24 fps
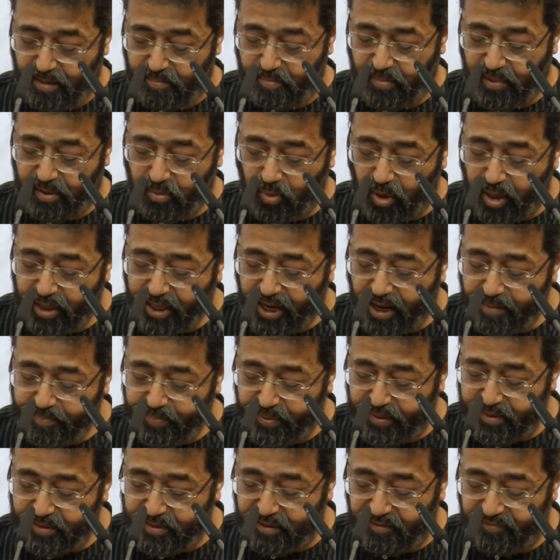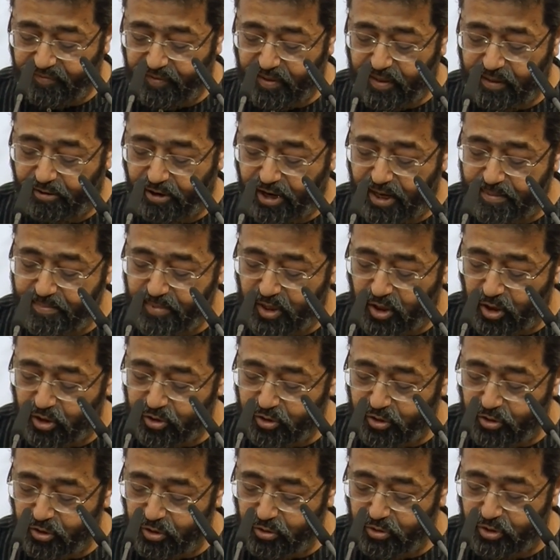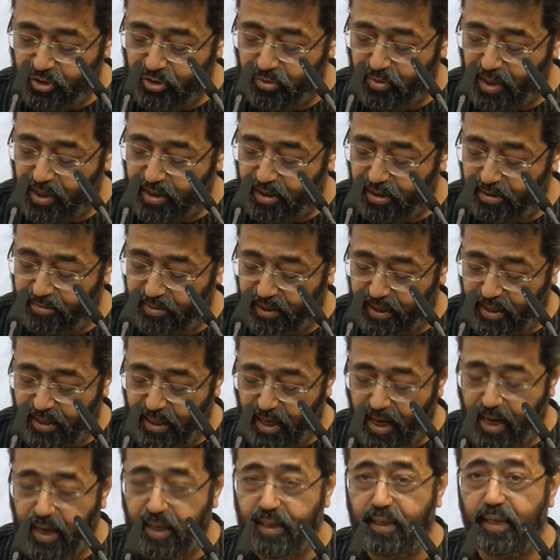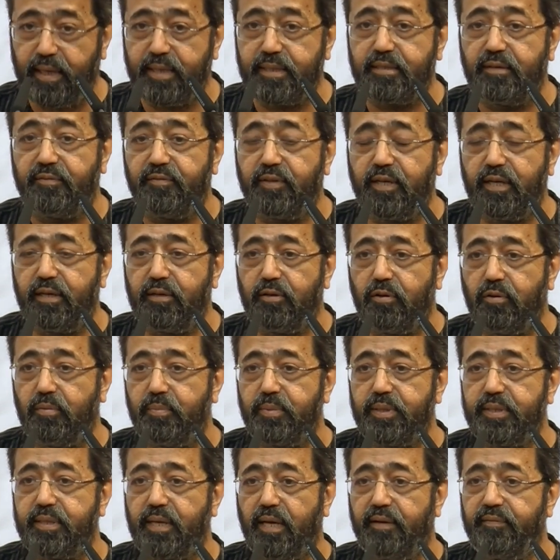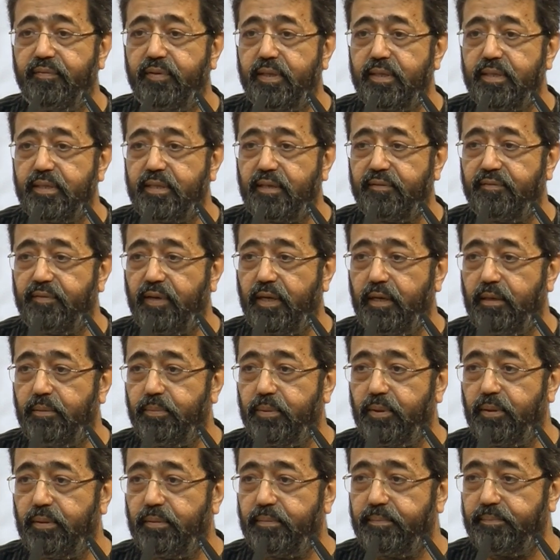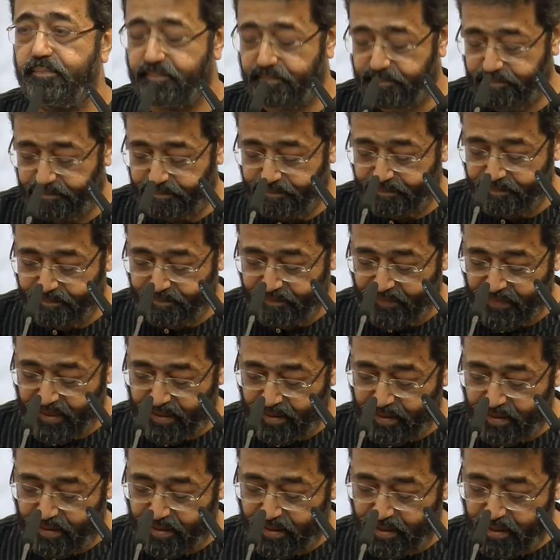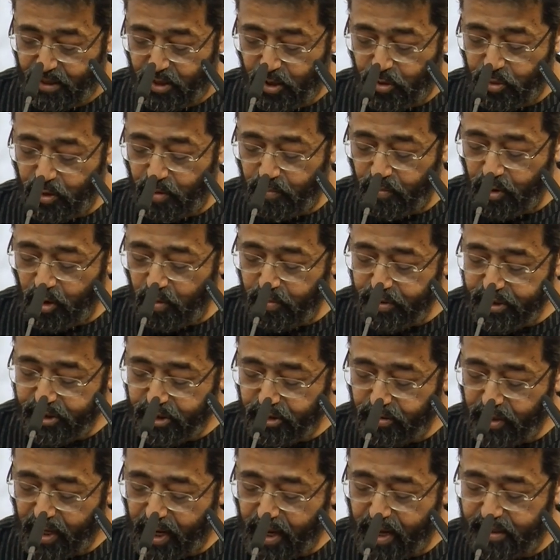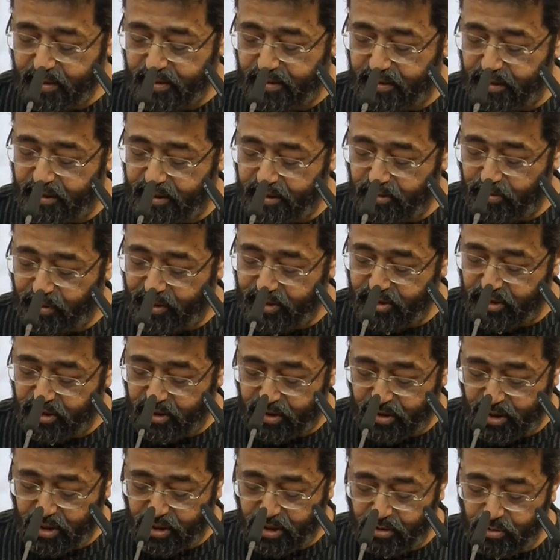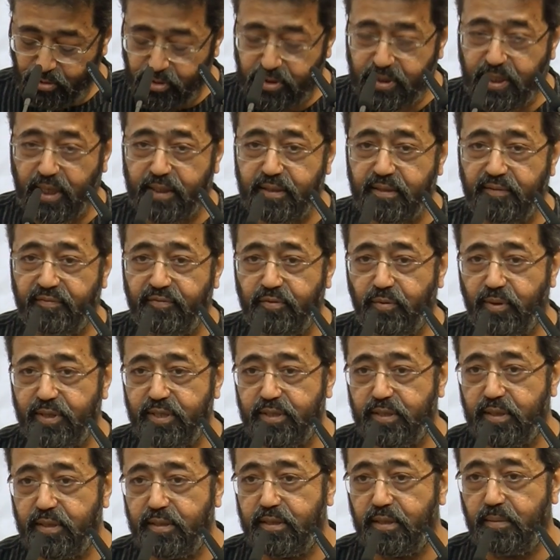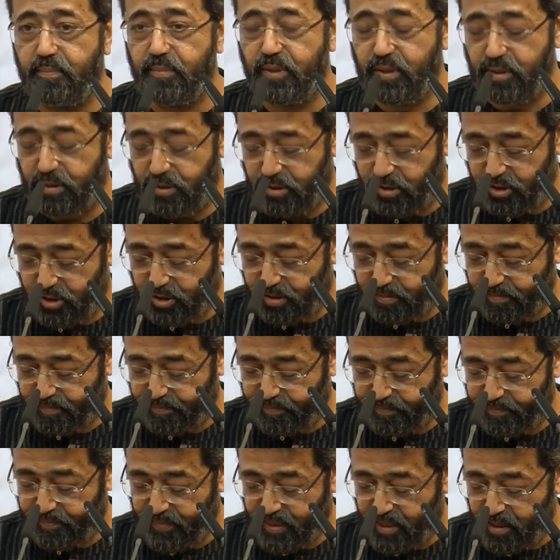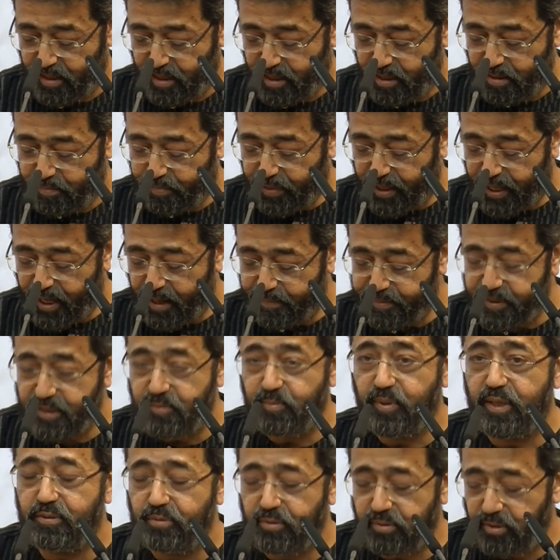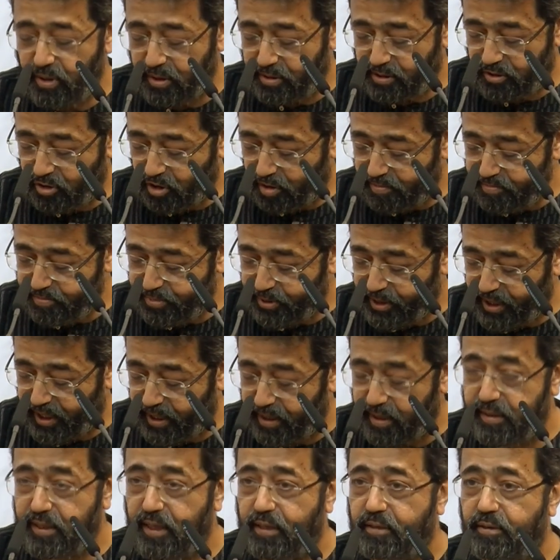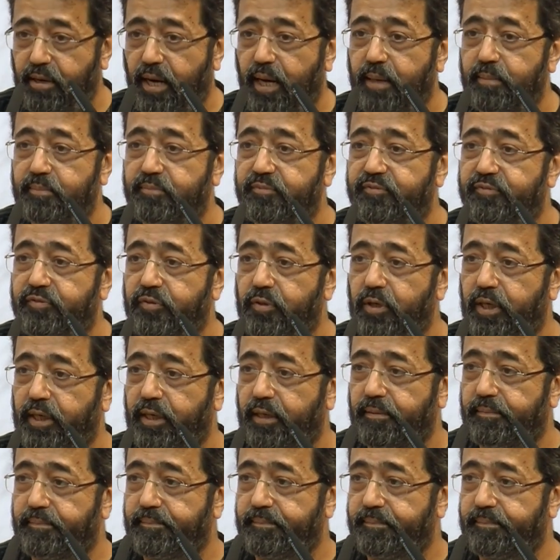But what happens if a crime continues to occur regardless of the enormous evidence available? The moment you ask this question, a new set of questions emerge. Perhaps we do not comprehend the crime fully.